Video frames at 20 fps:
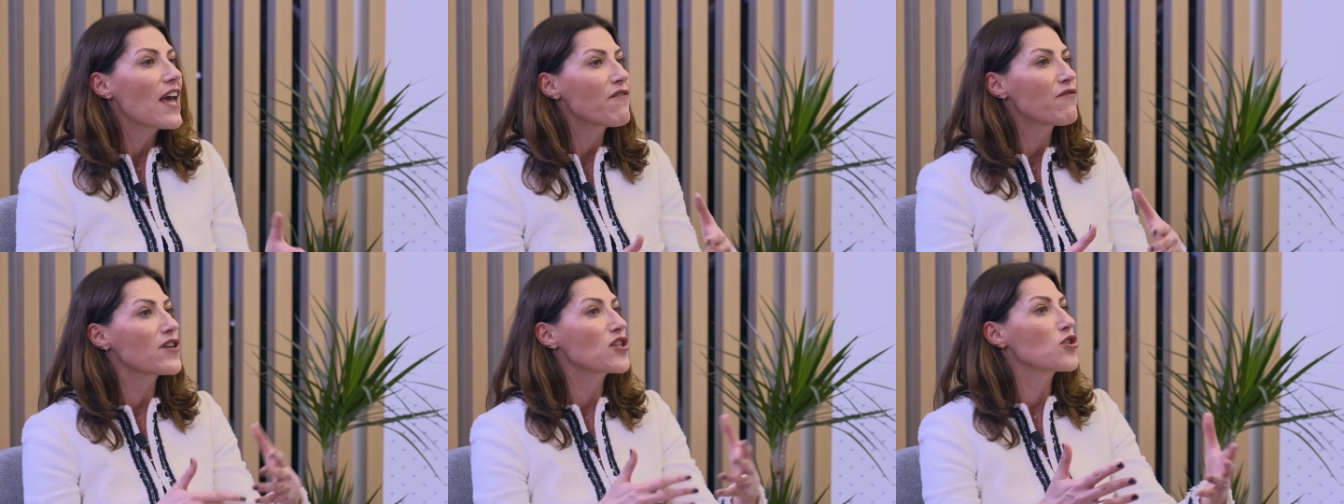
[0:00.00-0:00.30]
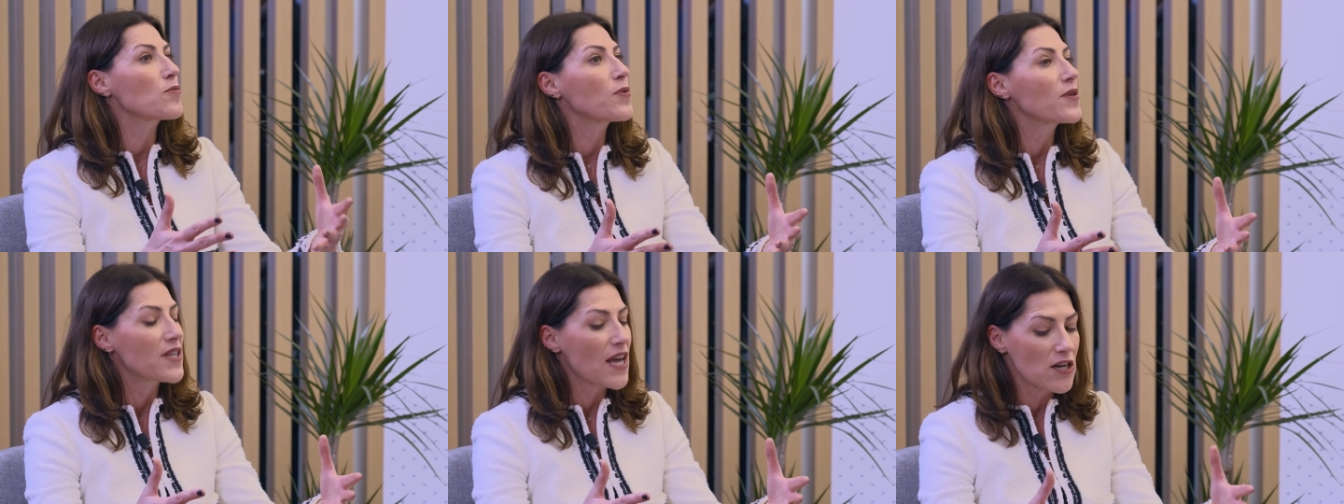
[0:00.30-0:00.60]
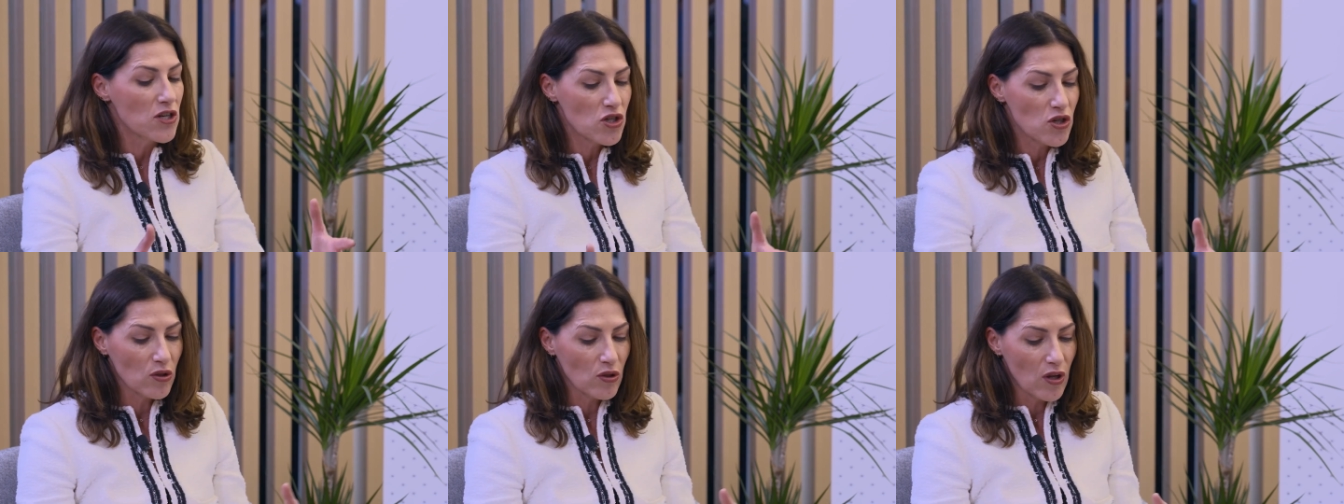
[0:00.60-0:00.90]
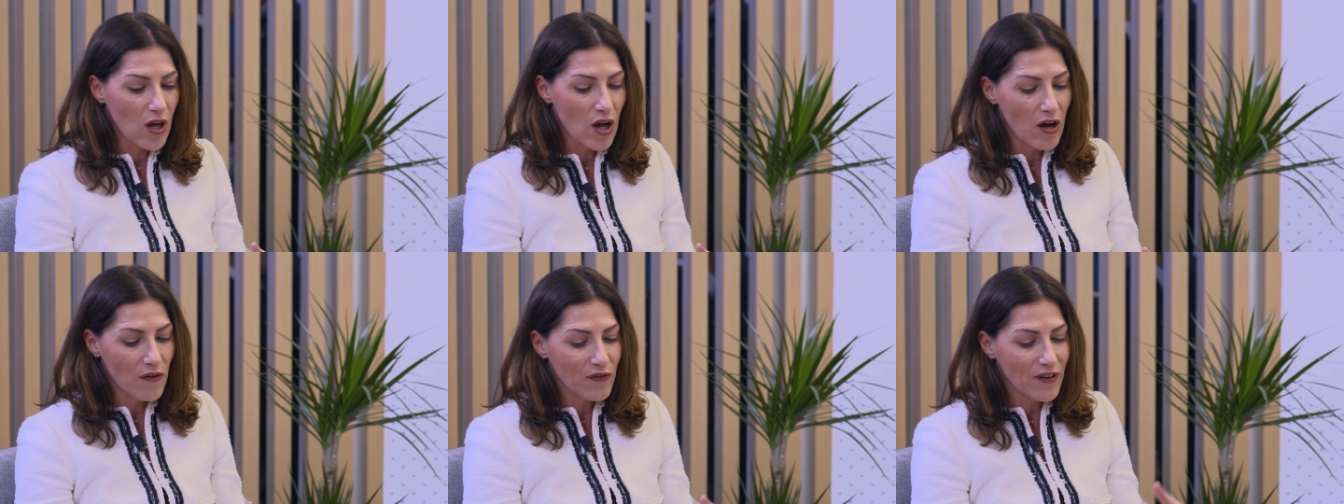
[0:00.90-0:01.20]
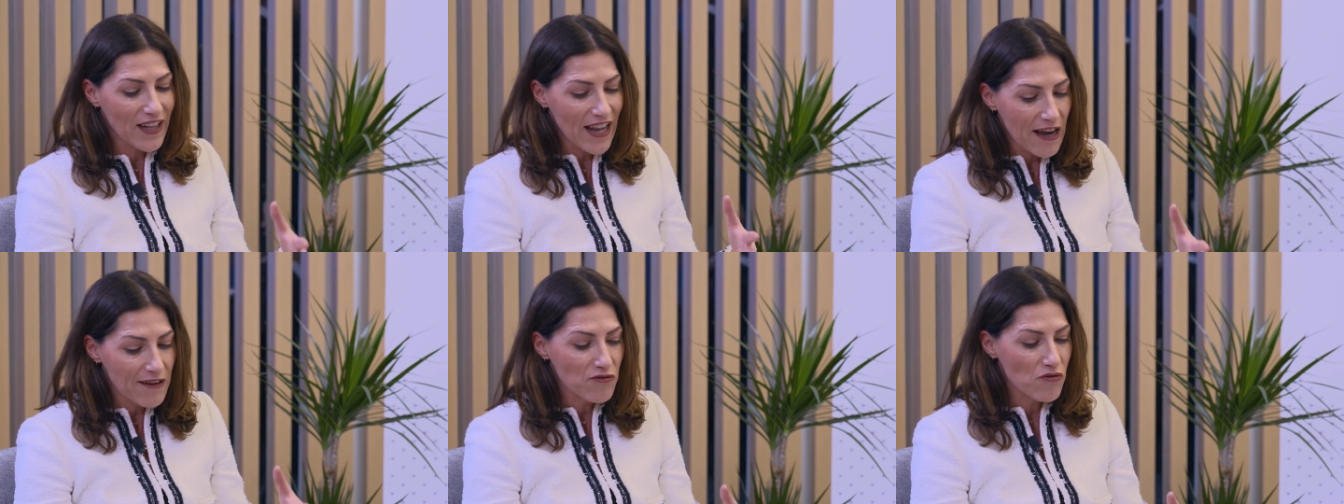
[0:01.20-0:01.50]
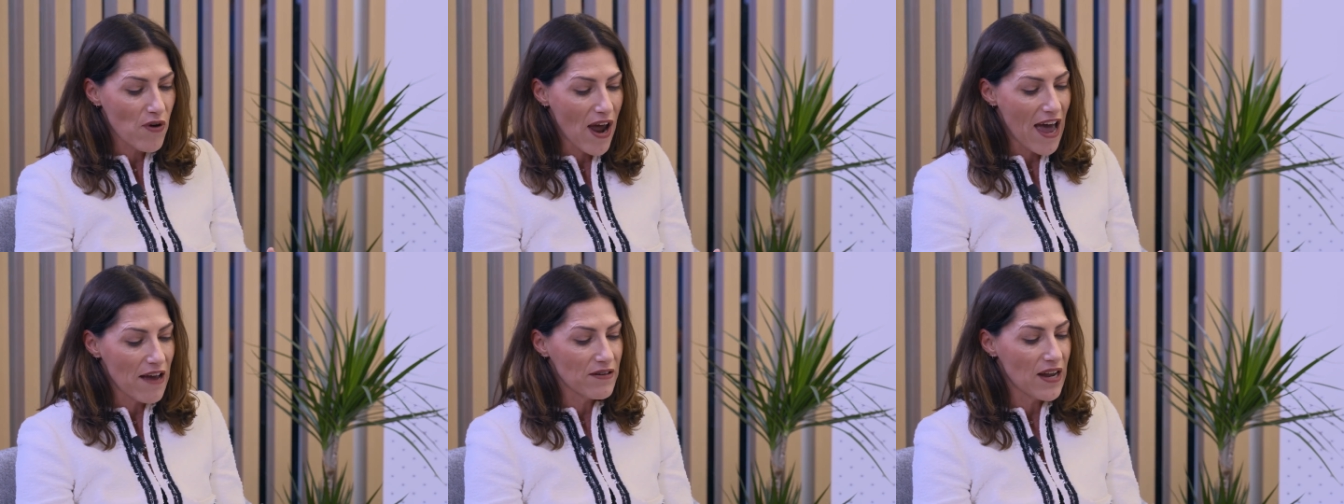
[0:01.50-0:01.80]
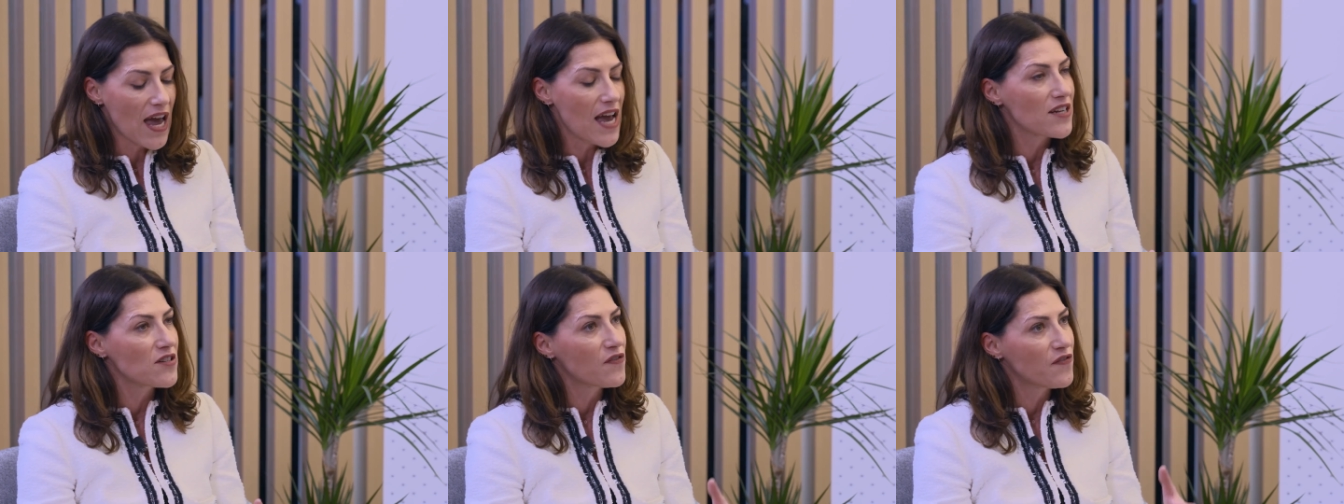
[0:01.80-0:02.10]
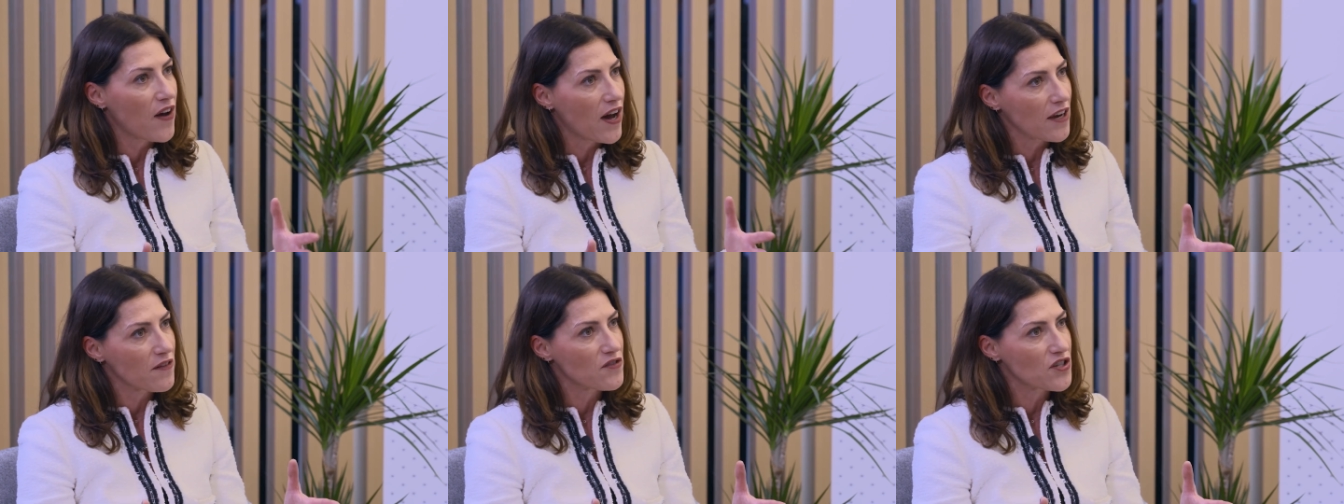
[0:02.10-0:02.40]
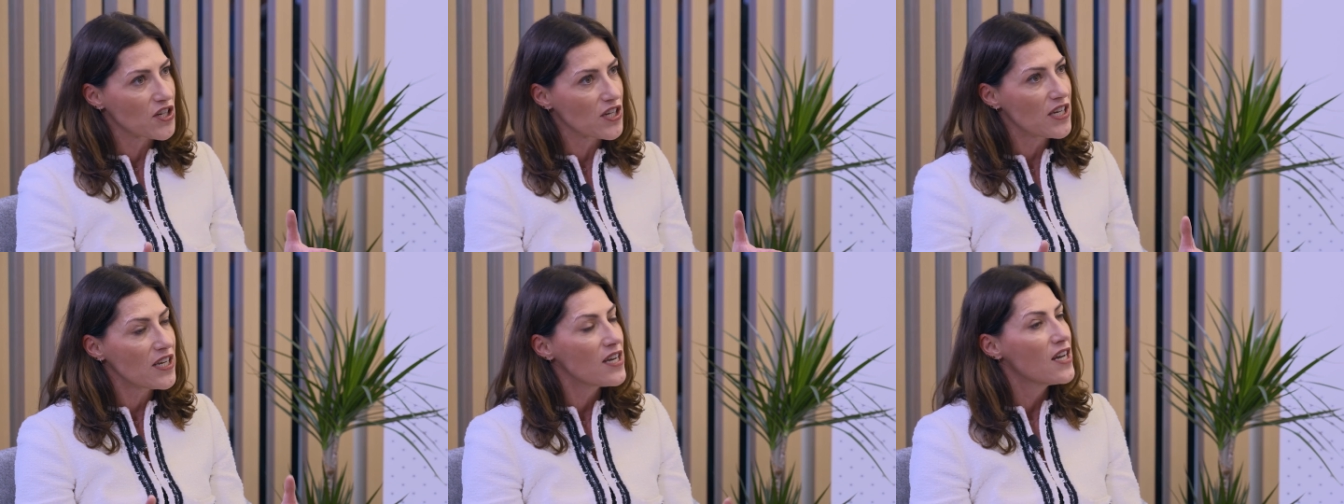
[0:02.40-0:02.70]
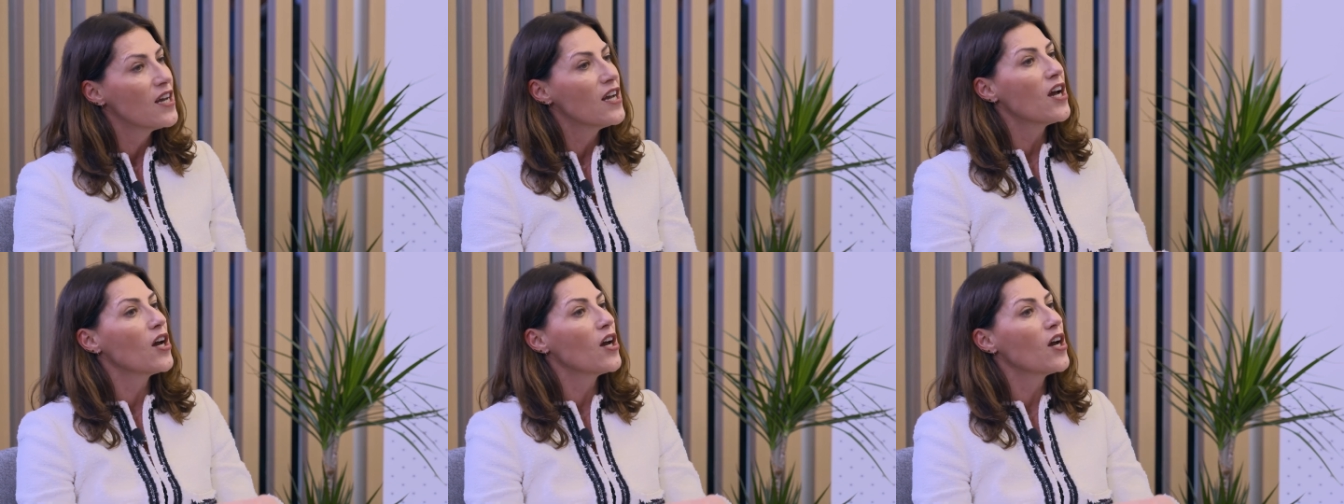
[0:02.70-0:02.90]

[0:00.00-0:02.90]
leverage the potential of Cloud RAN and 5G,